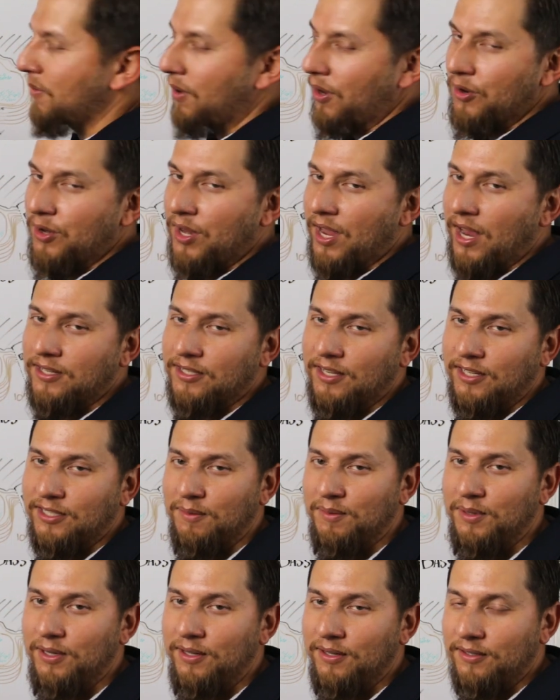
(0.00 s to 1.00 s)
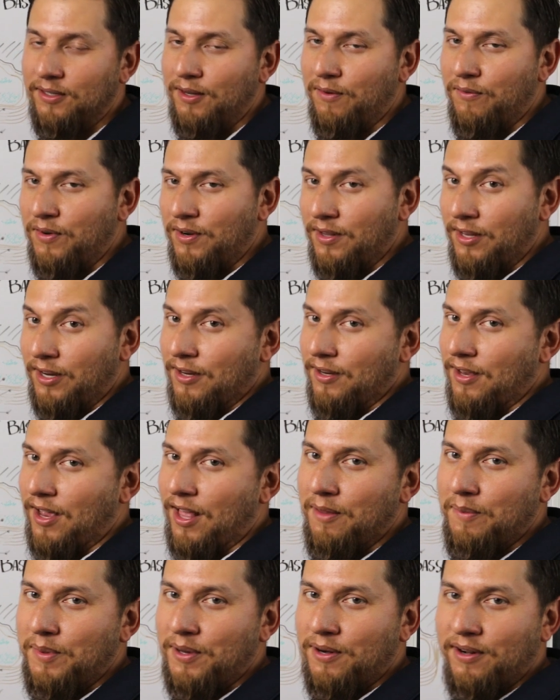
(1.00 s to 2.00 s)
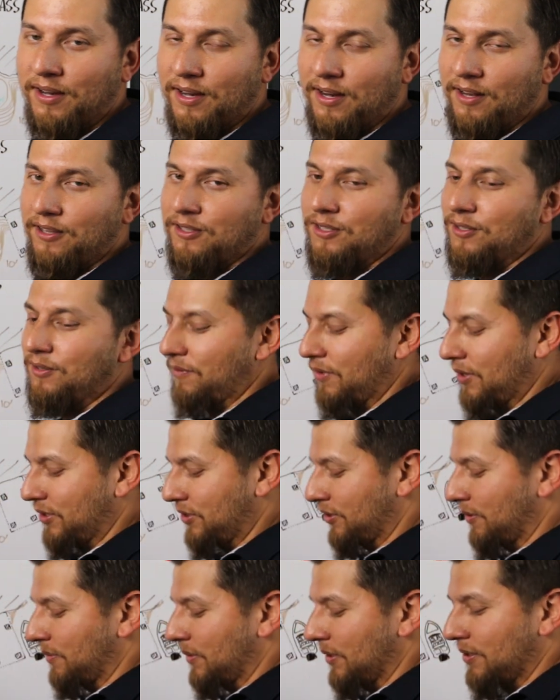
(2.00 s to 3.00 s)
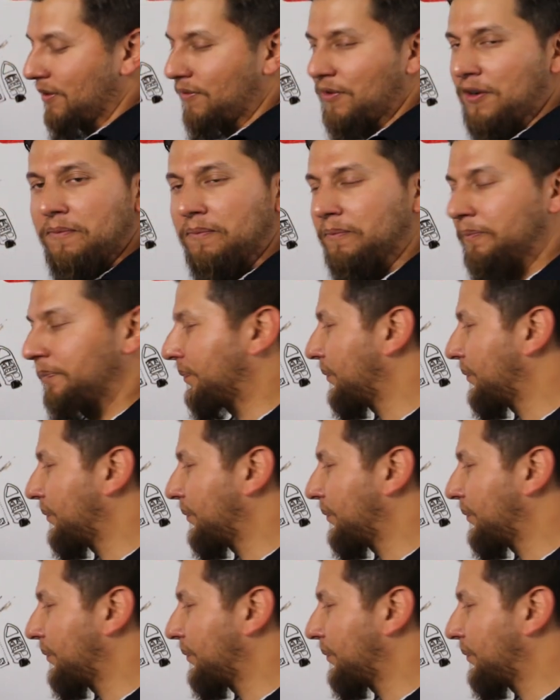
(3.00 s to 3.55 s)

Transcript: in a while you catch like something different, like a halibut or like a lizard fish, something different.